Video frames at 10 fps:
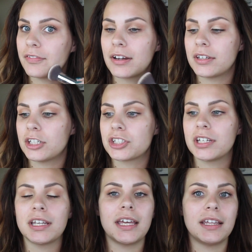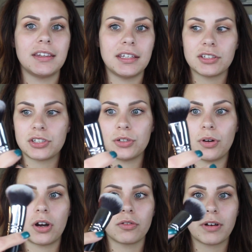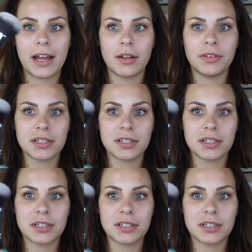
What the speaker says: foundation, and these two are round.